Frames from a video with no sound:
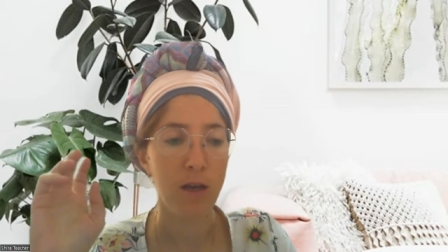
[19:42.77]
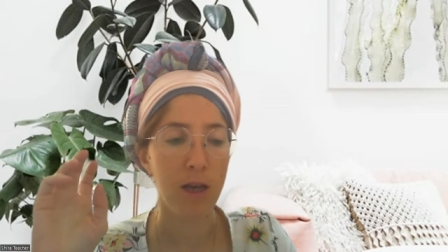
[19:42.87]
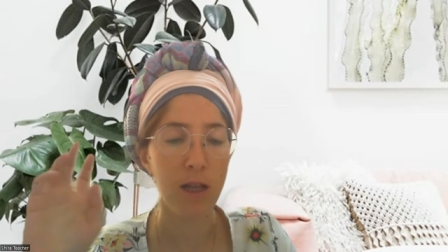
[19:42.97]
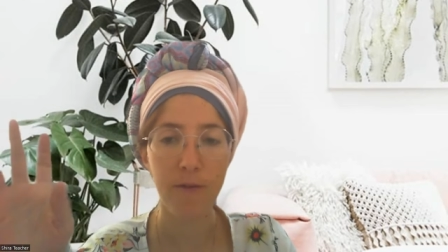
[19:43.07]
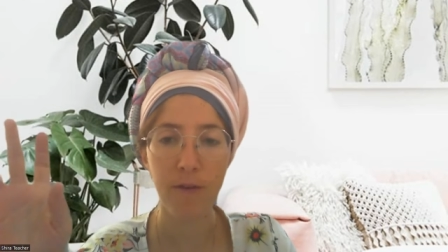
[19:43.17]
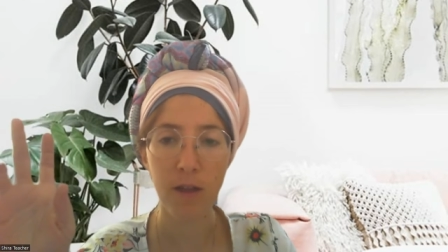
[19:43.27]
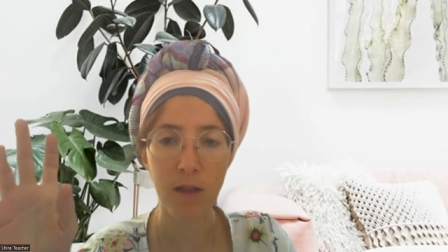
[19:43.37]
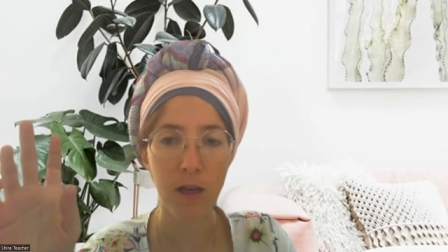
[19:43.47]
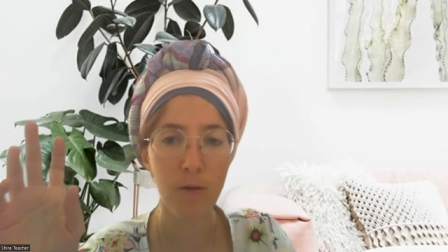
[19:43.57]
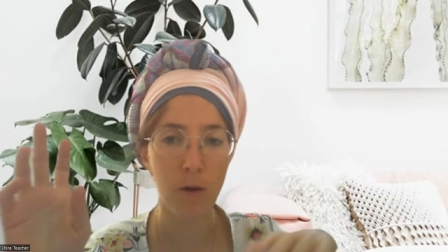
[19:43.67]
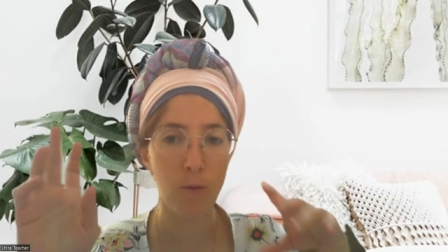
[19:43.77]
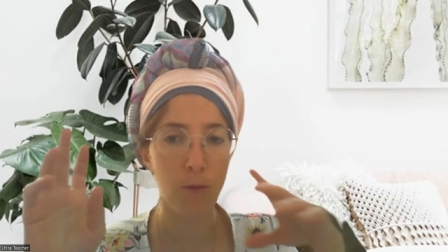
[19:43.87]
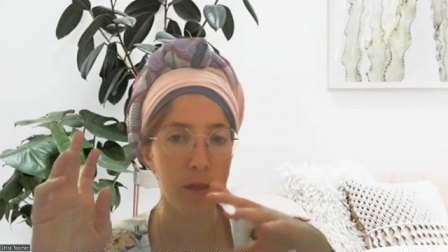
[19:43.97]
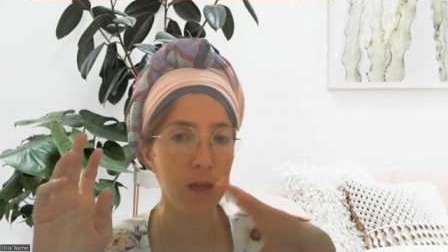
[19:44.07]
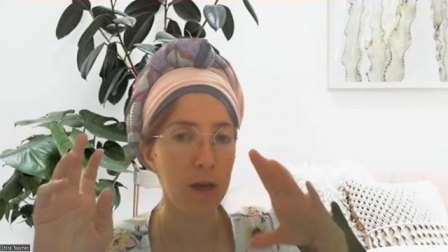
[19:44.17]
elephant now. I
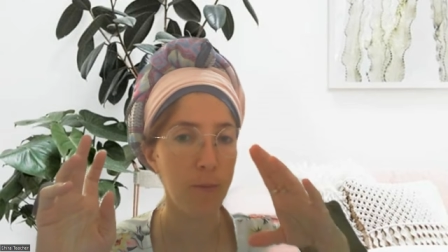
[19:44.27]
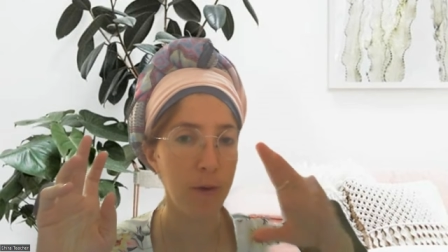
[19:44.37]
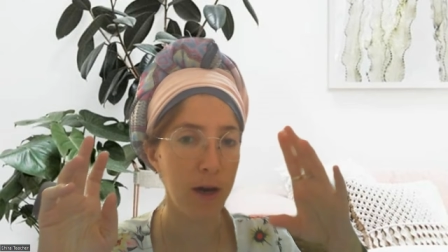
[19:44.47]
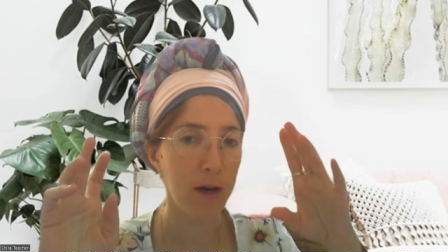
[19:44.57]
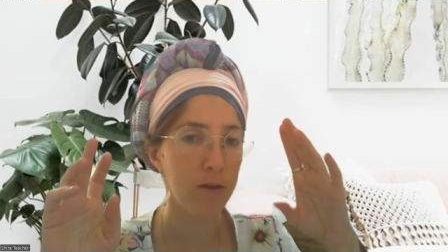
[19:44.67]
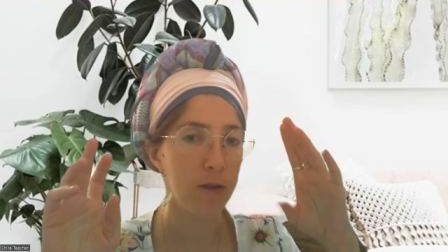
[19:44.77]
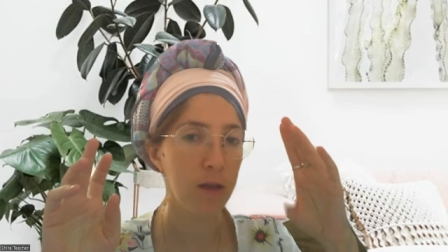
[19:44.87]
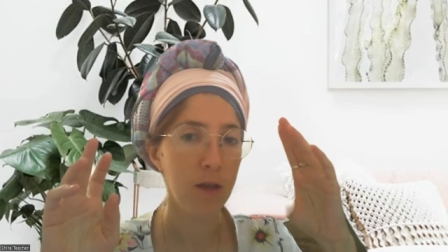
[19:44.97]
will think about,